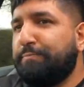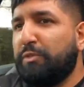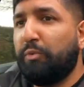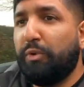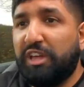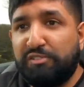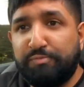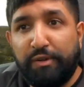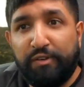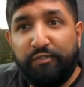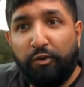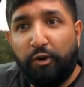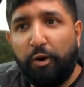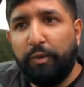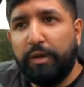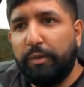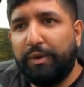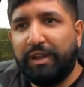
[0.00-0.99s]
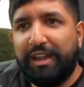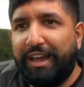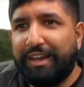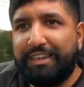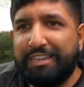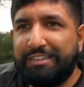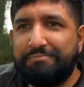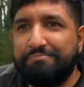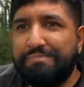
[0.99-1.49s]
Whereas before we were
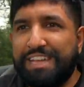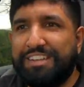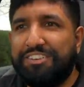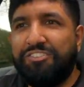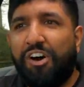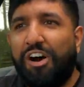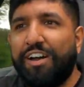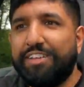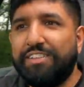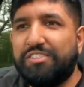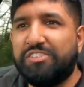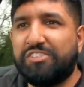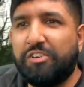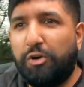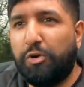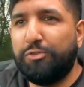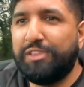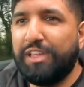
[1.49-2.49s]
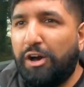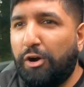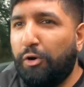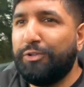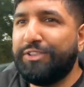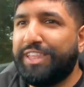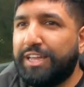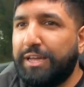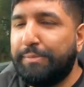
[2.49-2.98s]
like in mid-9s, so the
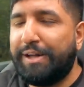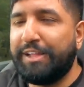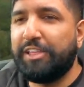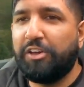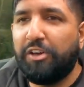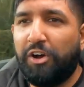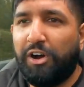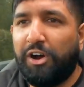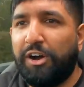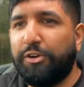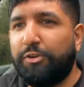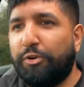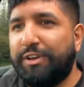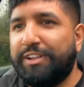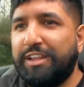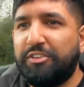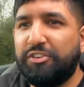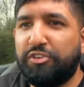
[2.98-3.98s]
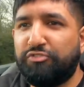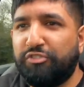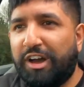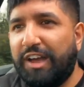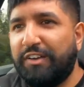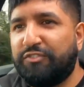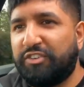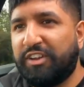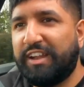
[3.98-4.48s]
whole thing about the car going into
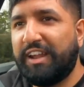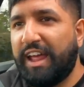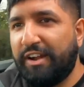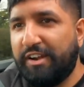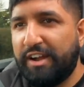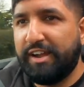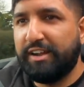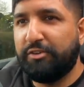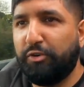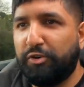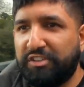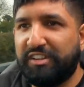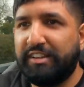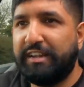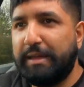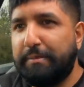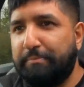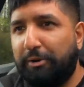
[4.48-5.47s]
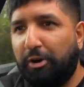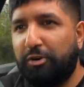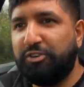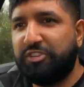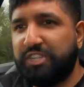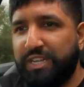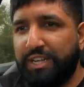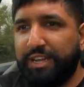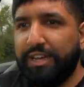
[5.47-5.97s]
drivetrain error and causing limp
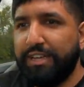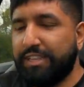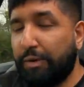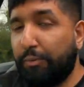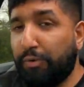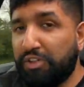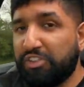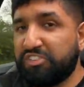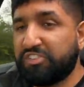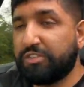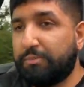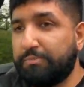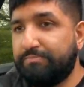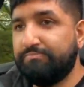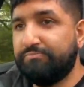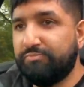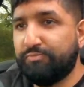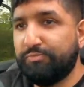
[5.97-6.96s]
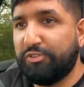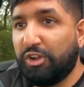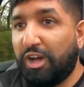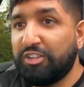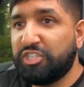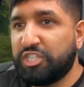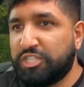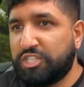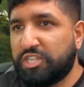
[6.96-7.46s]
mode, there was some
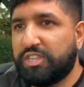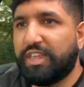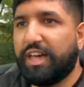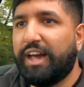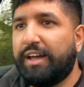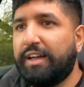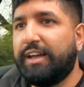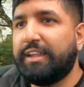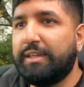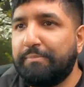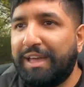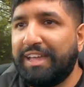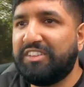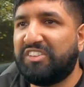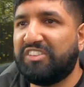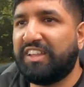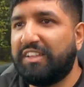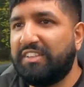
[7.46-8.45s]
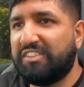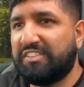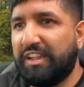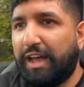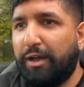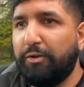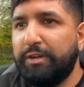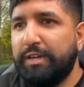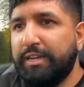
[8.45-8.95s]
logic to that, and it made sense
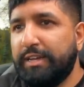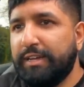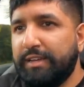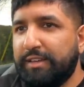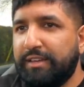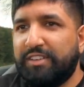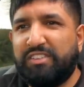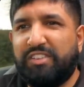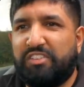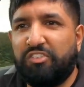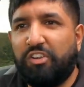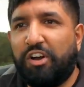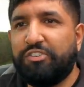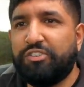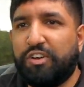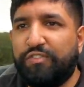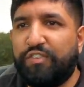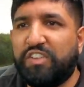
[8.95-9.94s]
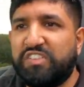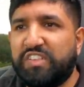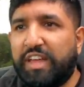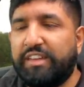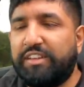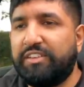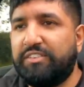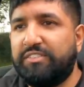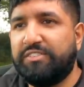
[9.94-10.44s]
now because it's knocked off a
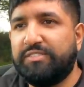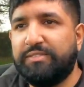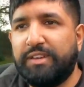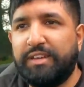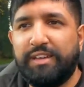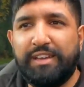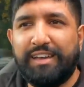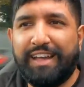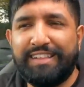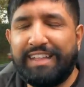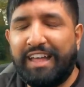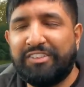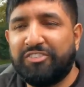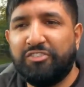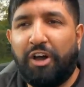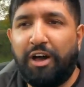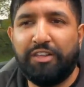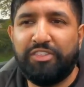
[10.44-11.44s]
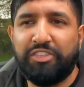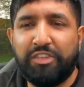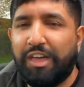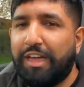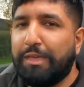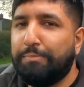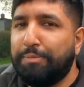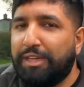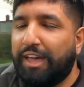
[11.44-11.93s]
second, and that's not
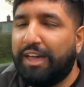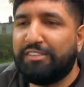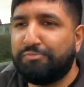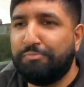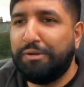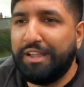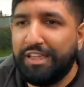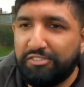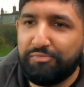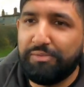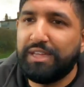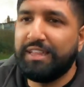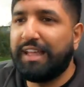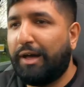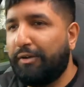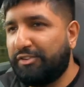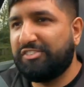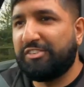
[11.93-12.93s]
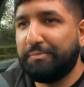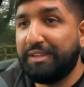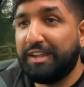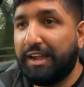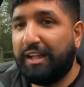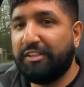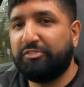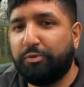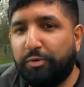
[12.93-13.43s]
30 PS, believe me, that was
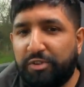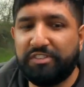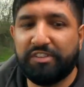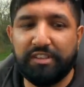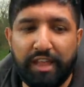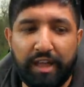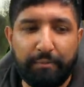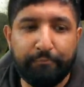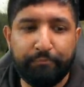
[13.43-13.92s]
something else causing that.